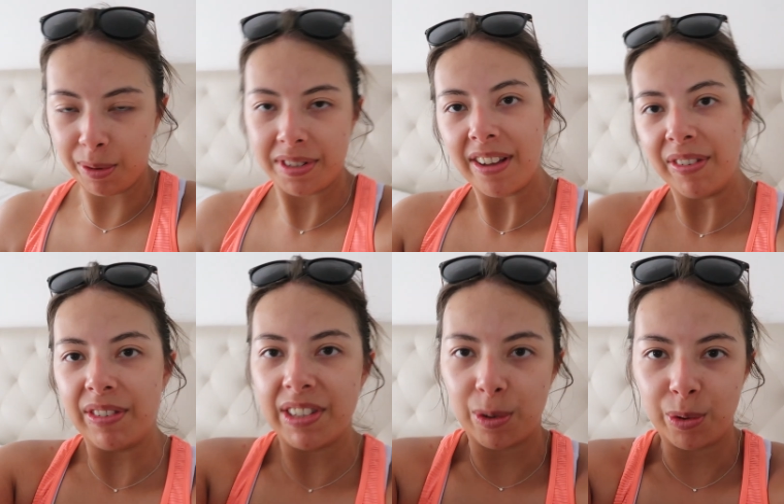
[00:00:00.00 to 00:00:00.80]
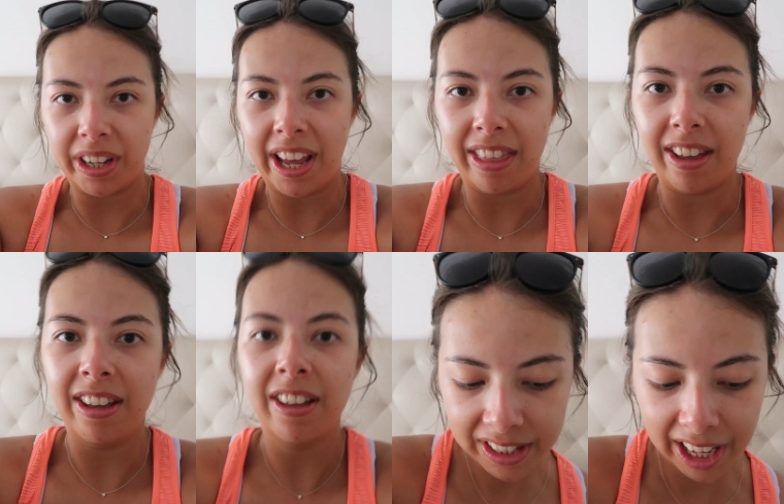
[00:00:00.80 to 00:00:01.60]
There were seven of us all
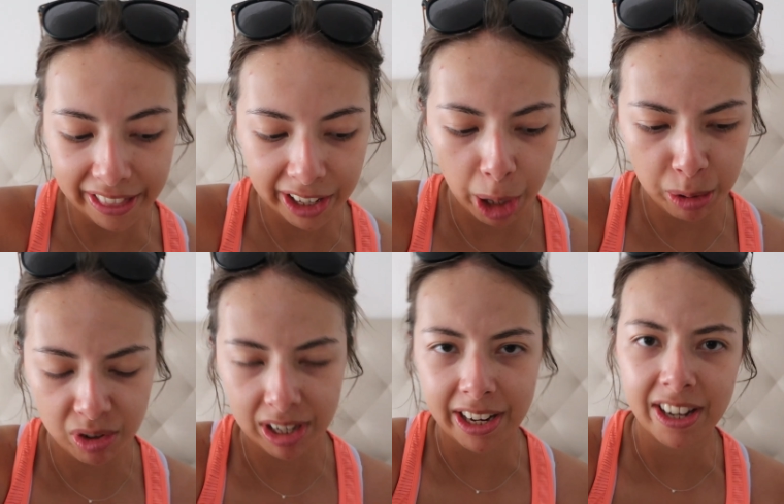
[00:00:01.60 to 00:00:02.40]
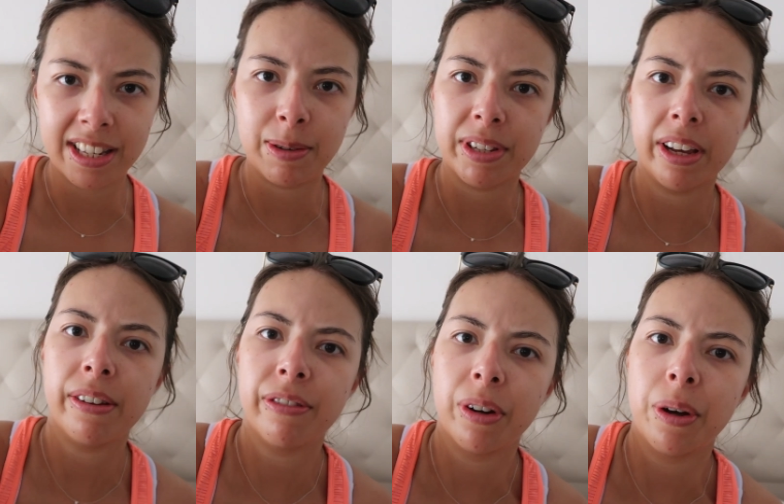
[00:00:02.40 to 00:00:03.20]
together and the guide was really nice. He was a
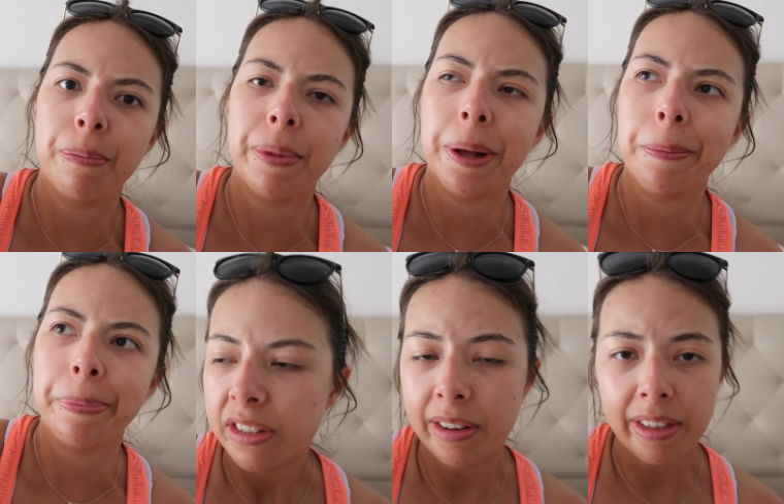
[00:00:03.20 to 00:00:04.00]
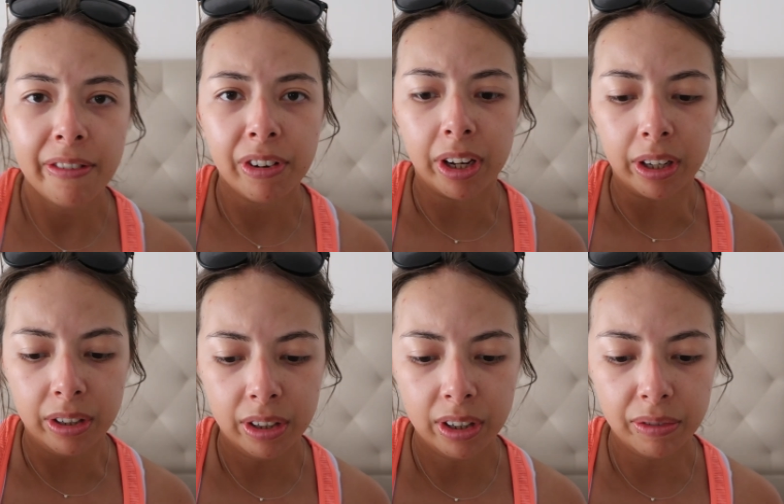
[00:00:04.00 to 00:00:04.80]
guy from um, South Africa
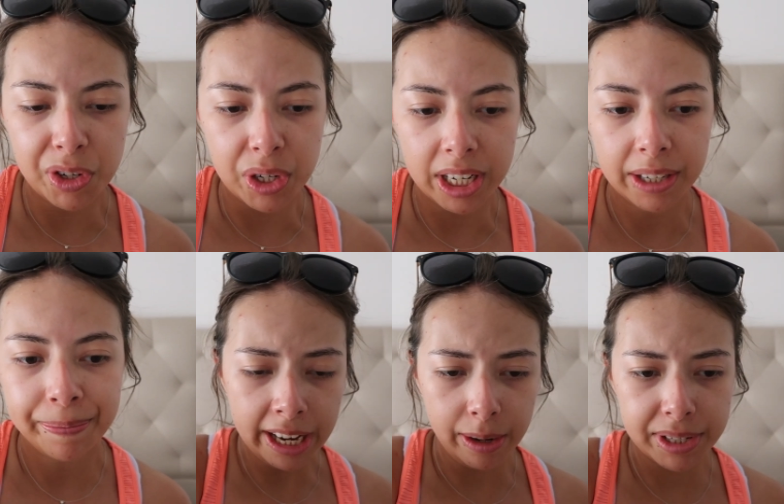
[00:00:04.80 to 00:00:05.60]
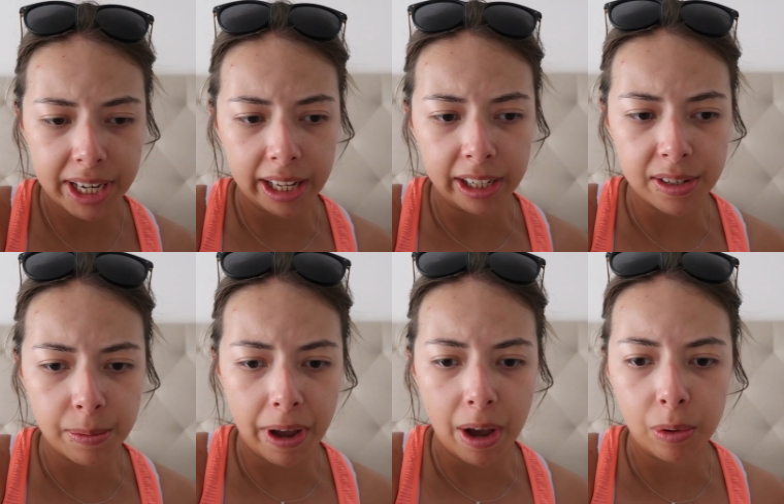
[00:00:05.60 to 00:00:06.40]
originally and he was telling us
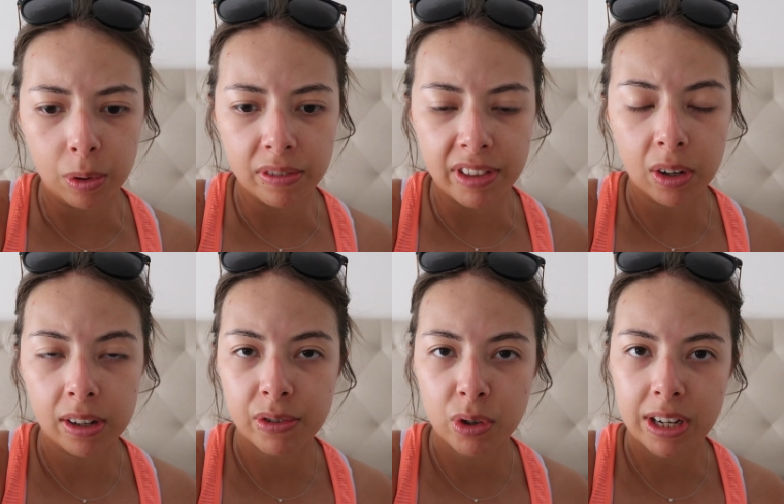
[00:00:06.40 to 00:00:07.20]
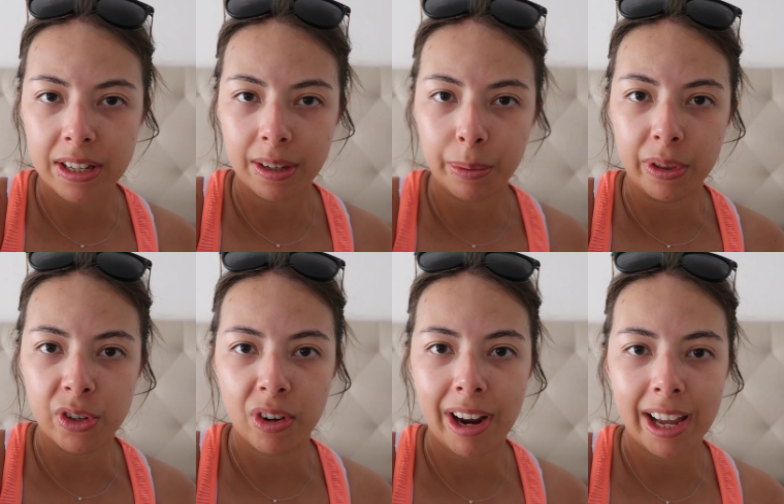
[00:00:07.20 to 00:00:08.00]
about all of the olive trees up on the
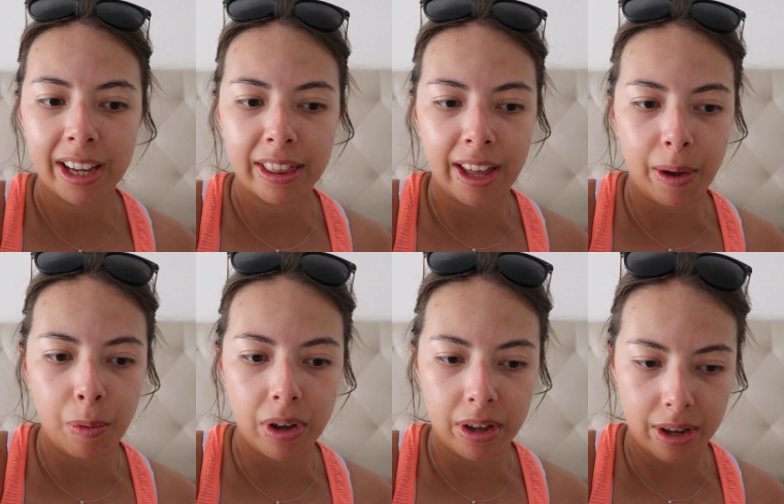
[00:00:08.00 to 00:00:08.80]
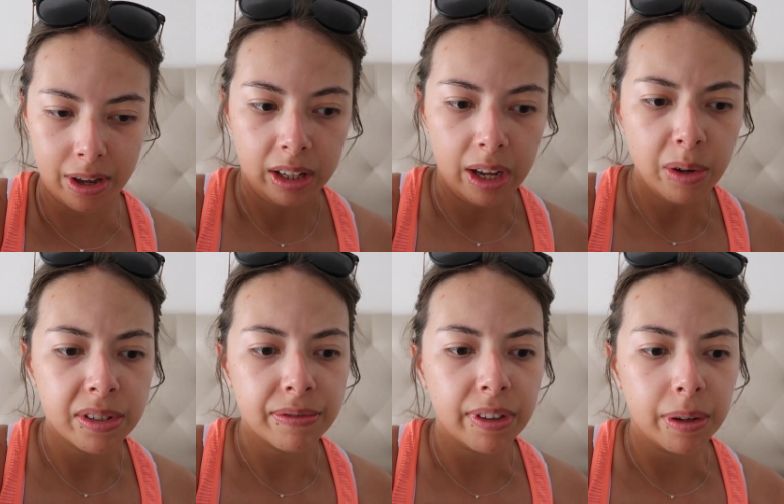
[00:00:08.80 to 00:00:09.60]
trek. There were
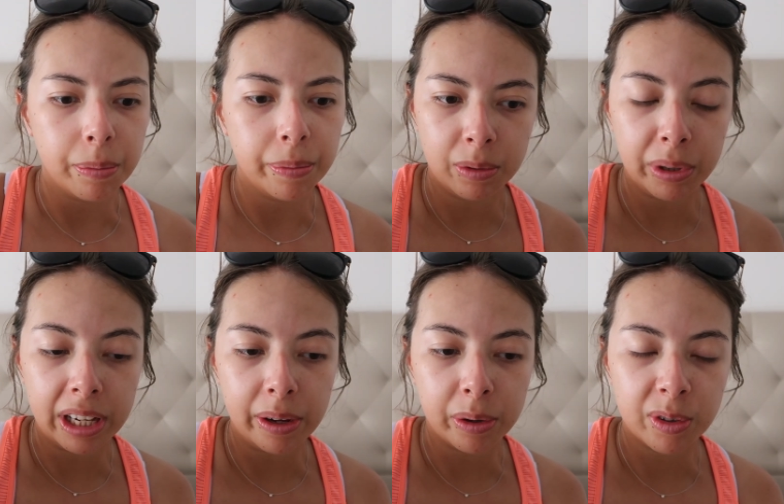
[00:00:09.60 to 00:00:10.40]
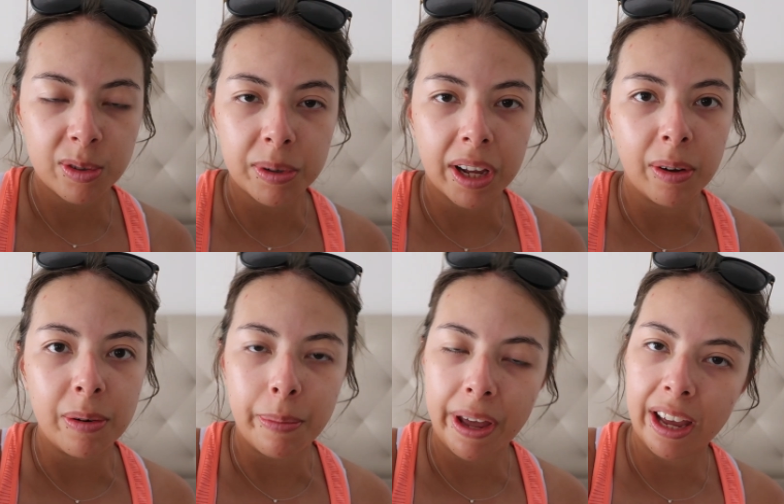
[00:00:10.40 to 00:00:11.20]
loads of them. All the locals would go
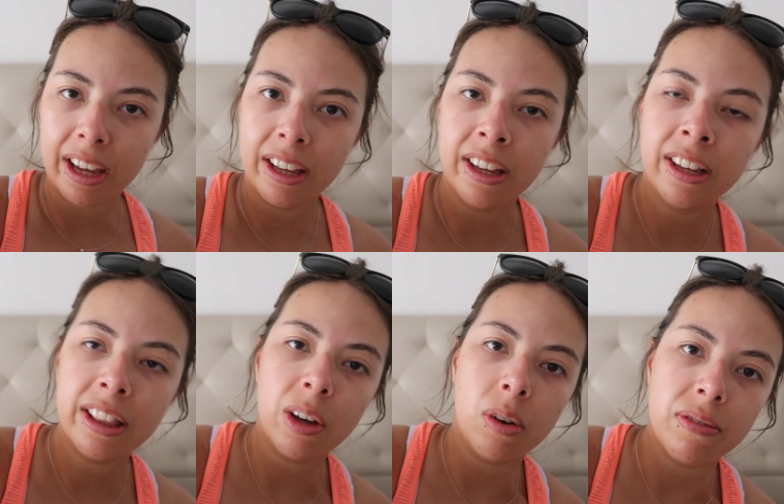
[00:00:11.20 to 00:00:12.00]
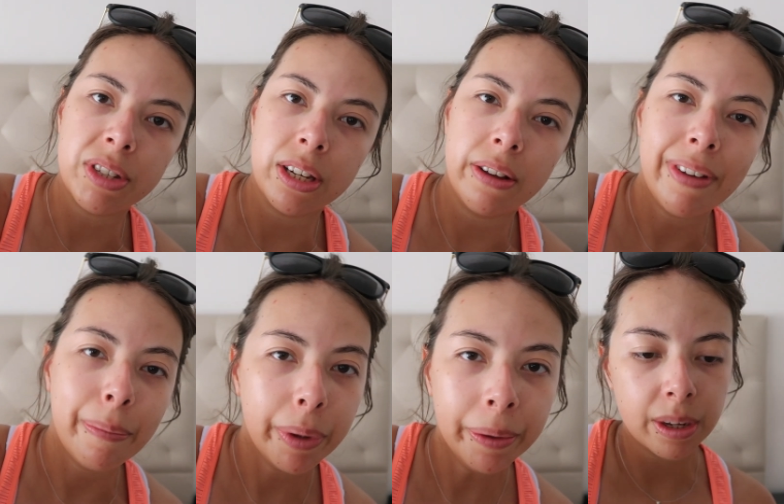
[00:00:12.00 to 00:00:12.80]
and pick the olives in
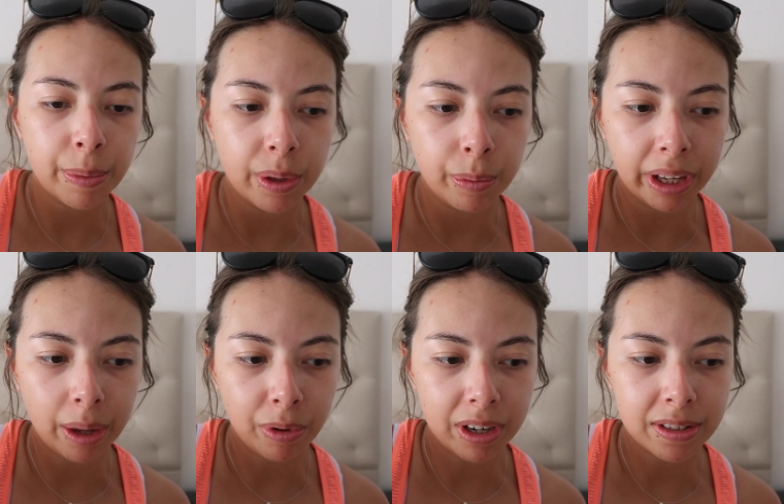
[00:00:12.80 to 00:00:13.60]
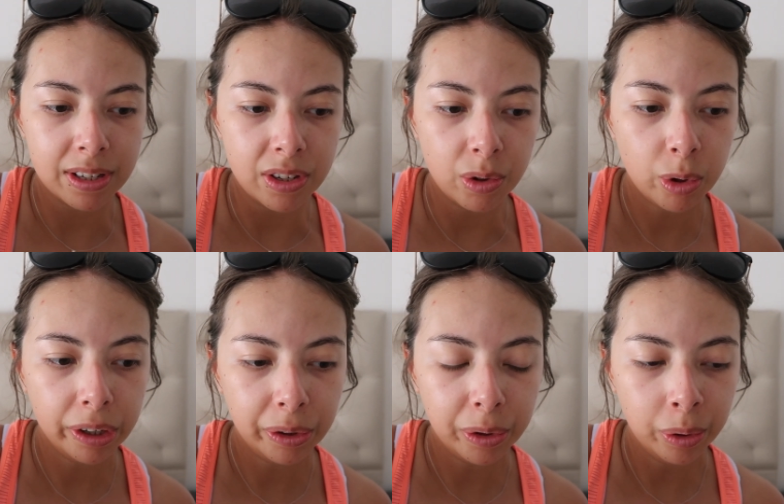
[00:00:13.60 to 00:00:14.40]
November. Some of them would get pressed into
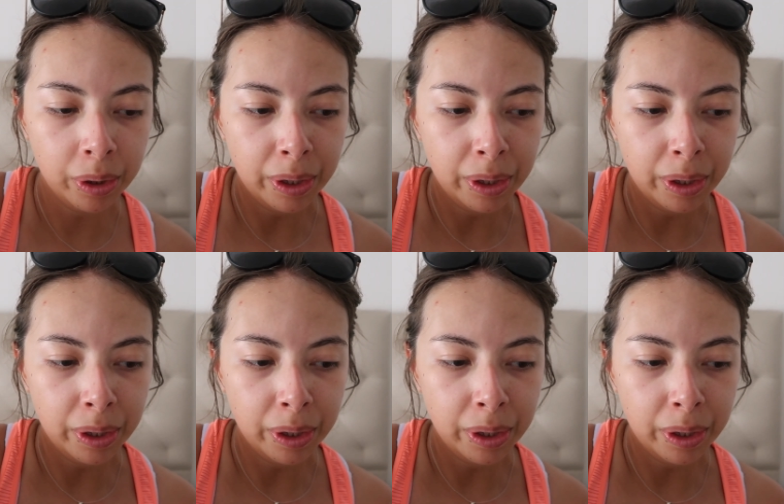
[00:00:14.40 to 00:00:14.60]
oil.